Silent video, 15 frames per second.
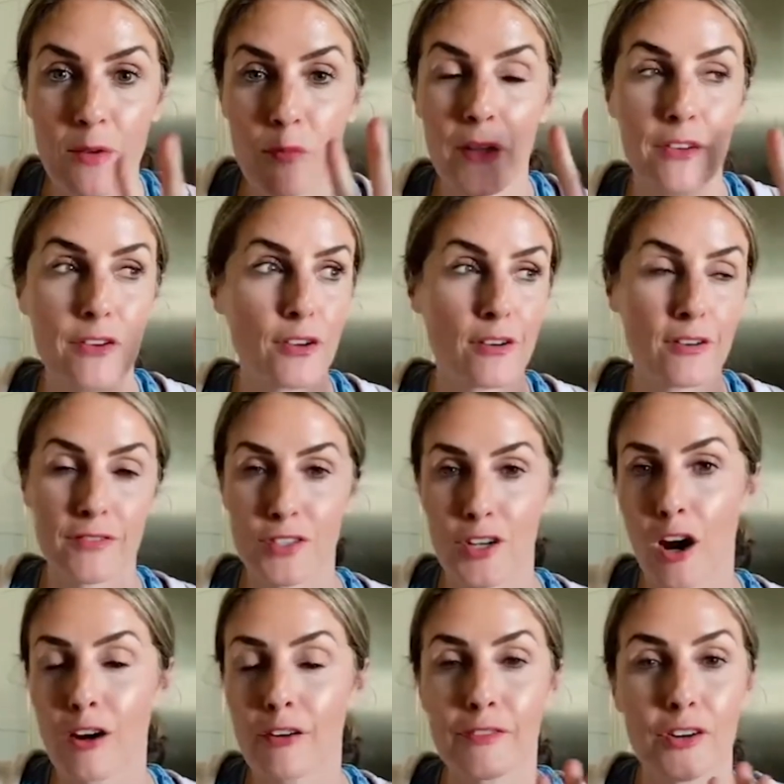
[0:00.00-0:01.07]
whether you're a
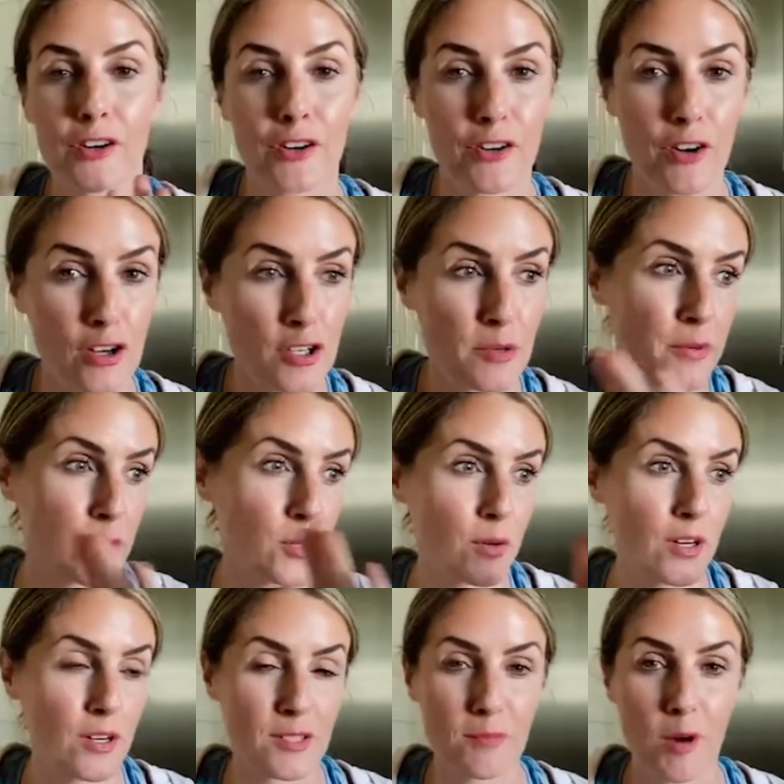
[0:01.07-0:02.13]
photographer or an
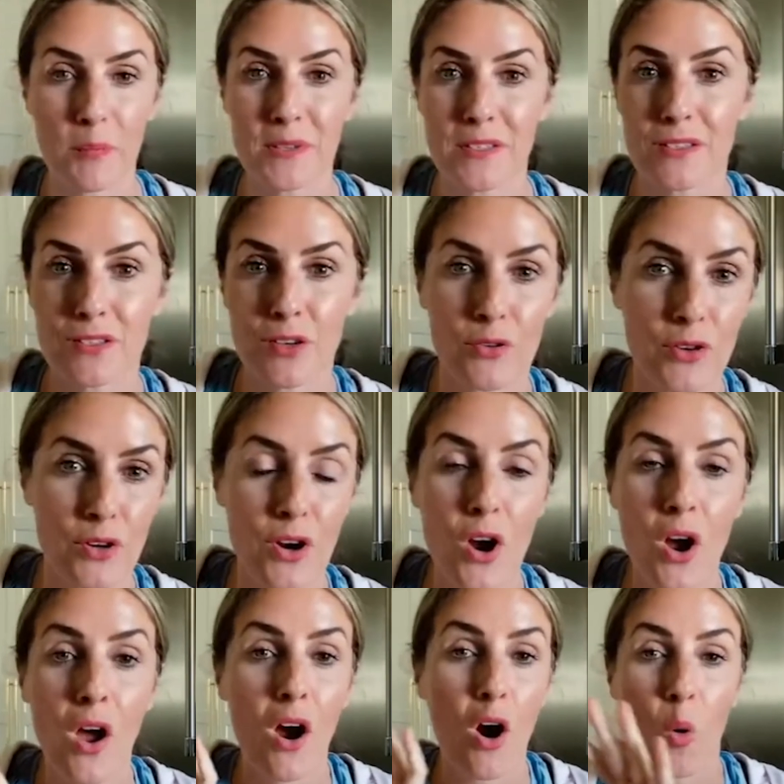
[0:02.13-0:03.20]
entrepreneur or a small business owner
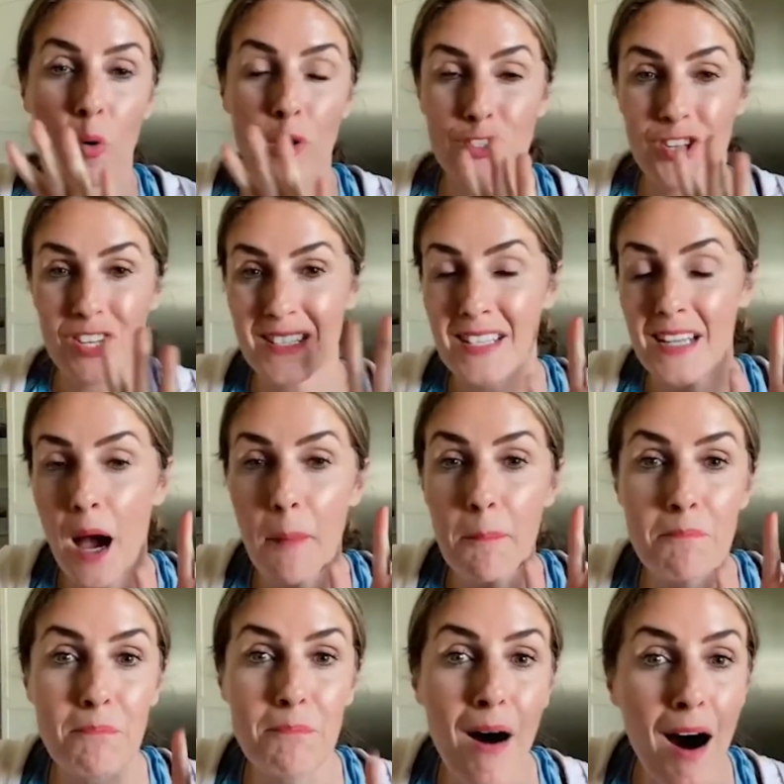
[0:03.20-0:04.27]
or just a
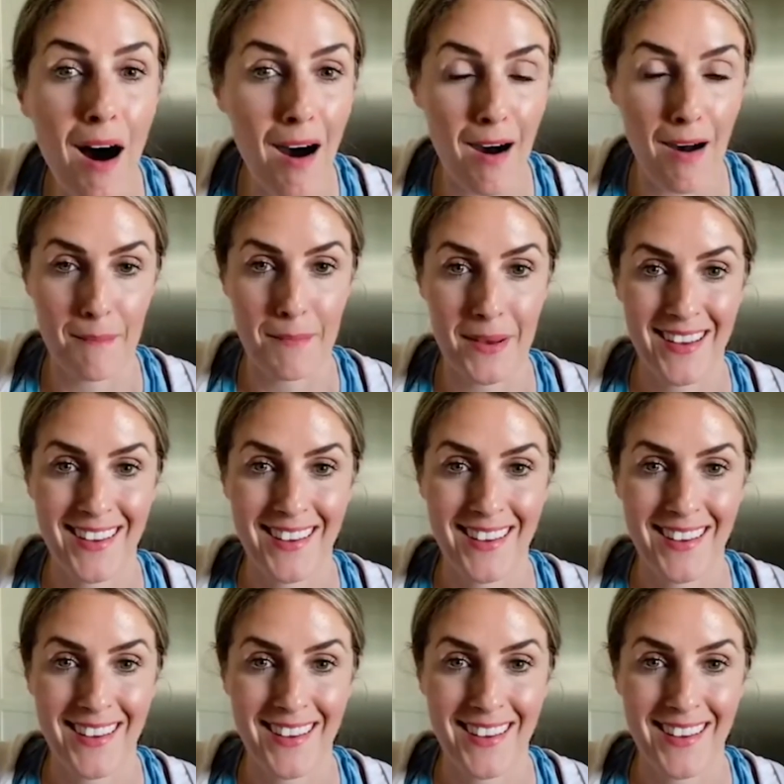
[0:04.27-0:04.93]
mom.